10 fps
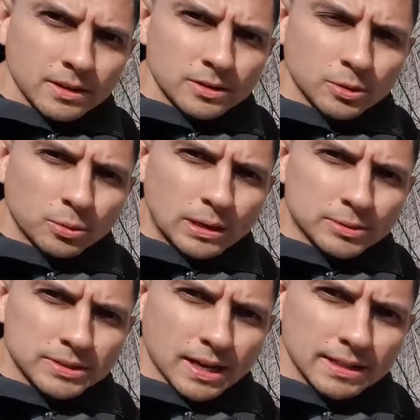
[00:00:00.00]
So we're
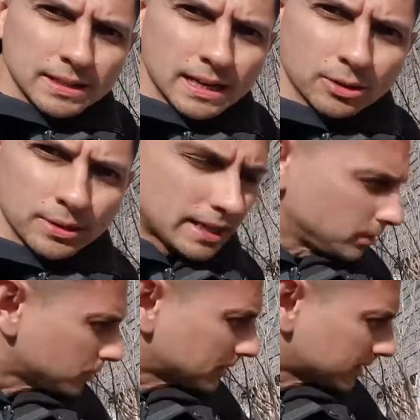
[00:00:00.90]
outside now, and
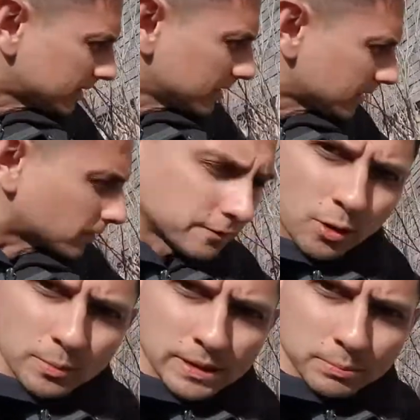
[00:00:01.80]
you can see that the
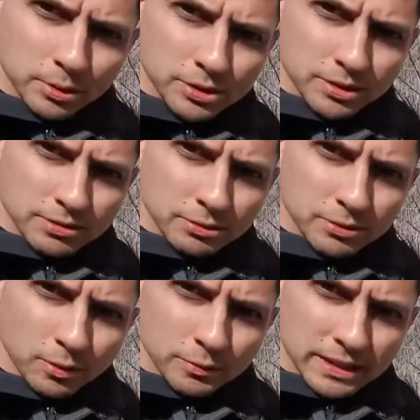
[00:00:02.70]
foam has pushed
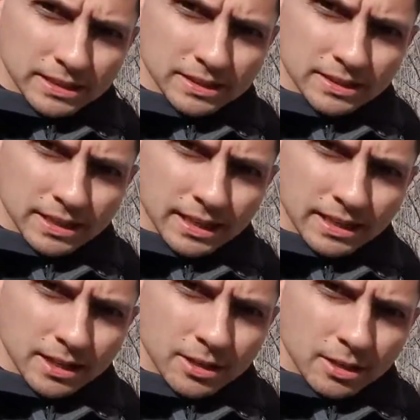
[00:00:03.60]
through. Hopefully you guys can see that
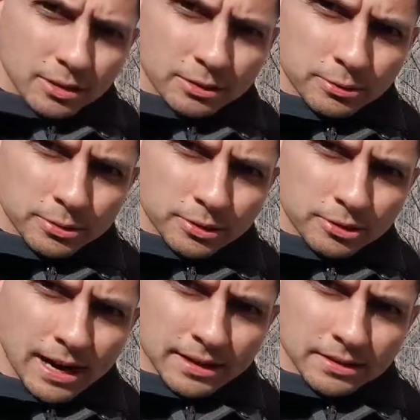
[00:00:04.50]
through the
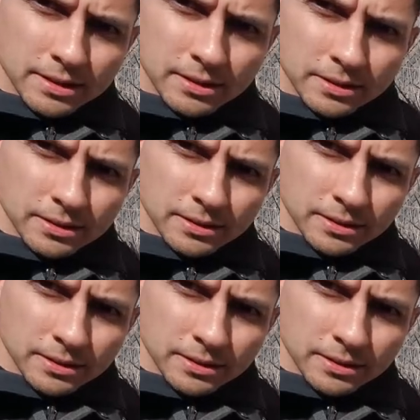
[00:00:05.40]
crack there,